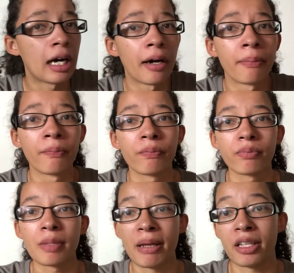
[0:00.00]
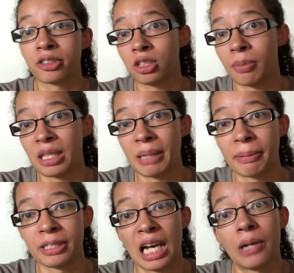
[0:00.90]
You'll throw up
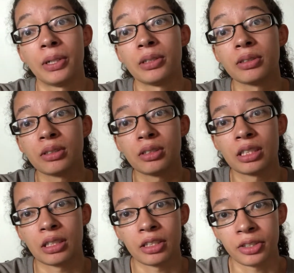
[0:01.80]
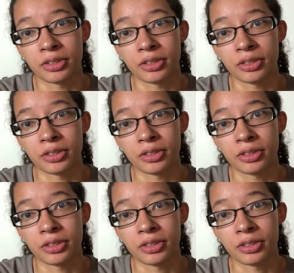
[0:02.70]
on the paper towels.